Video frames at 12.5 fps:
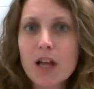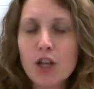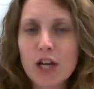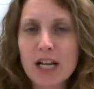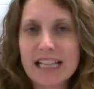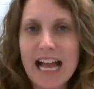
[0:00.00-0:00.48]

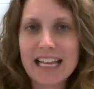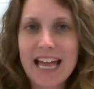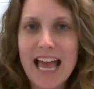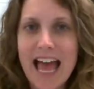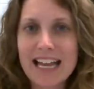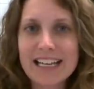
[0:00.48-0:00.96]
look at that
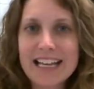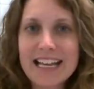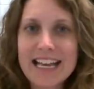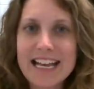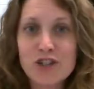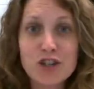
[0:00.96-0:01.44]
again.
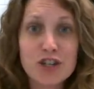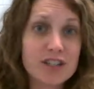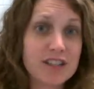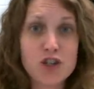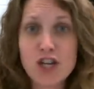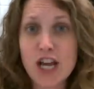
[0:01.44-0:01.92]
It's
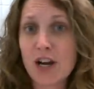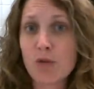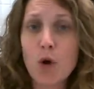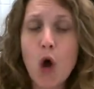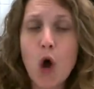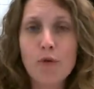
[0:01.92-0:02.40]
just the
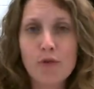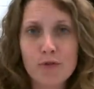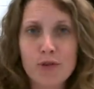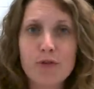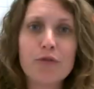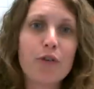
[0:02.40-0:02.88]
general
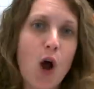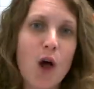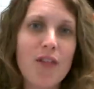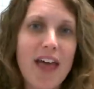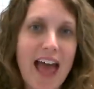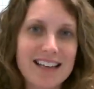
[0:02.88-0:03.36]
overview for
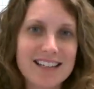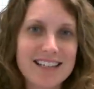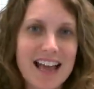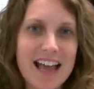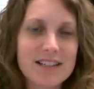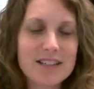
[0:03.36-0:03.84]
all the
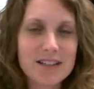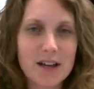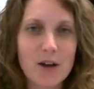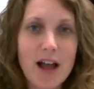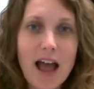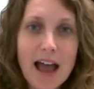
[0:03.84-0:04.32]
essays,
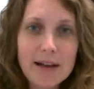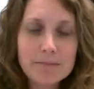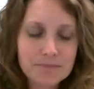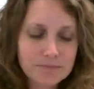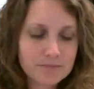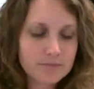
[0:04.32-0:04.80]
okay?
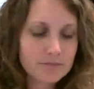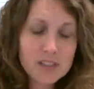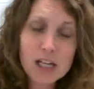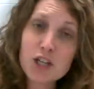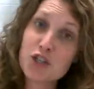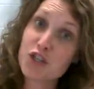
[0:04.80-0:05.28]

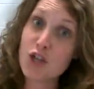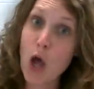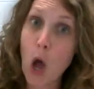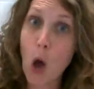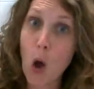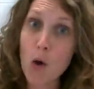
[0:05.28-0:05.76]

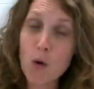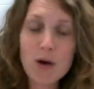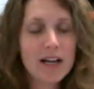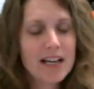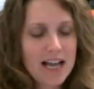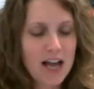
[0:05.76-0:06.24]

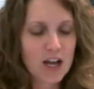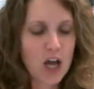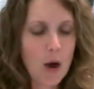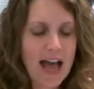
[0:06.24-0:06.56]
So go